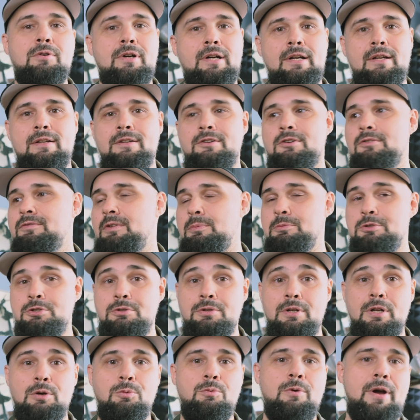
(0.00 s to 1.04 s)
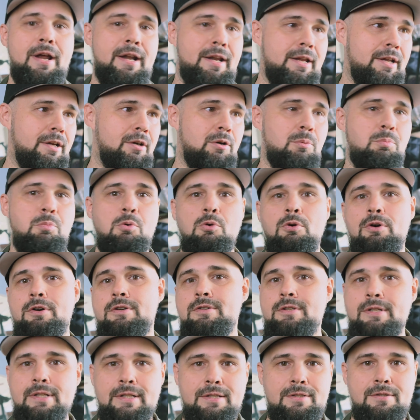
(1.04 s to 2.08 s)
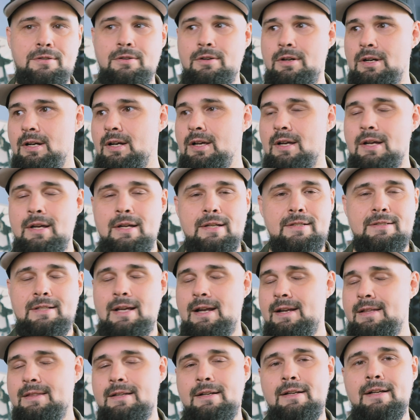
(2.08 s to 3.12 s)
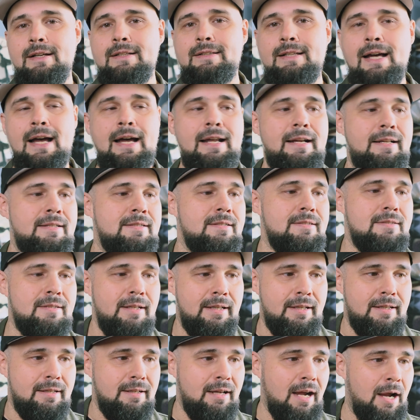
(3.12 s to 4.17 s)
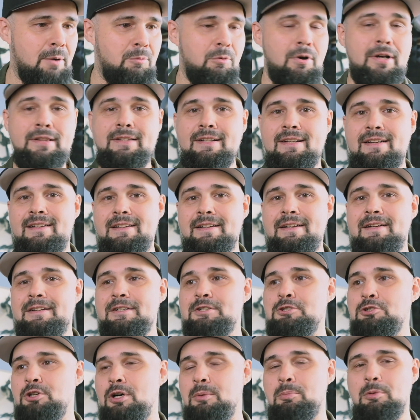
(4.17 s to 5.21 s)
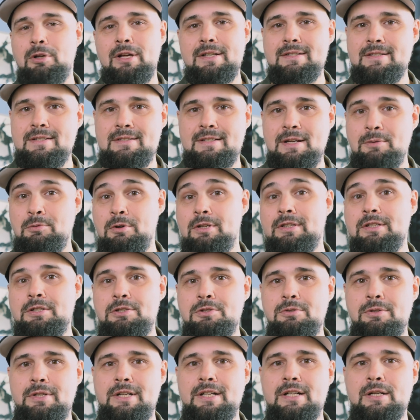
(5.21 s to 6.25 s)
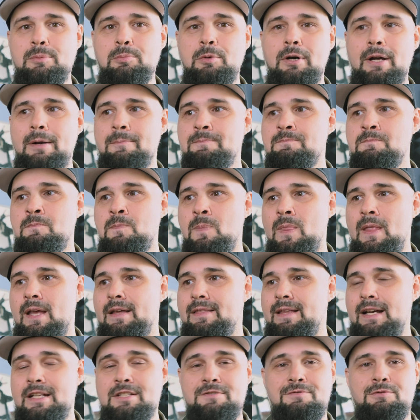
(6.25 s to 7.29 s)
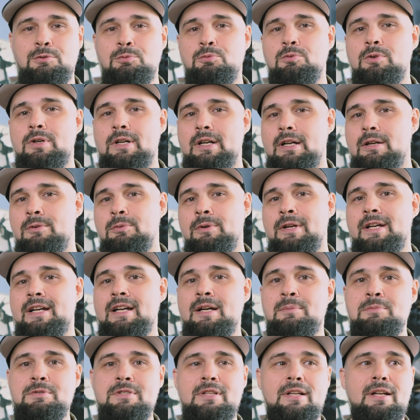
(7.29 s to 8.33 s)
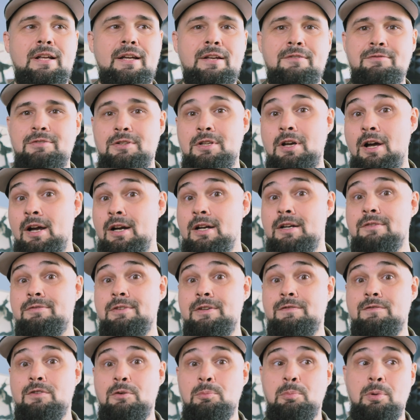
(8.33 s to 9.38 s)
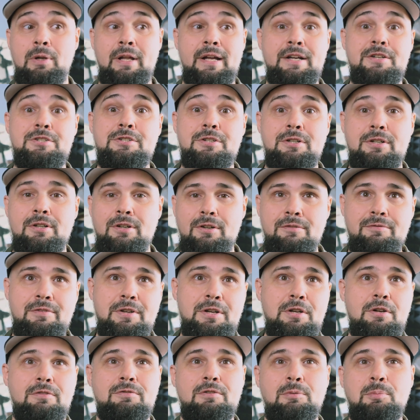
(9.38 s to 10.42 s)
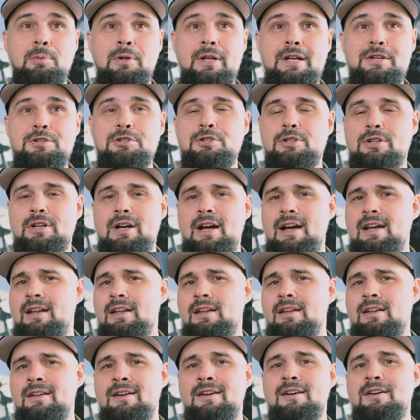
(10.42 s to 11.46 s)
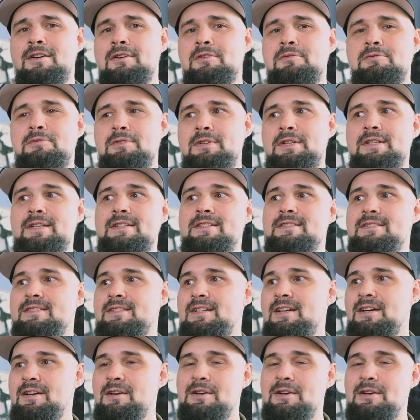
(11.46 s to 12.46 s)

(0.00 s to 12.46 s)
work. You know, if I'm shooting a wedding or portraits or anything like that, it's just like, I want the clinically sharp lenses, I want the new gear, but that's for work. When it comes to like photography for pleasure or video for pleasure, I love these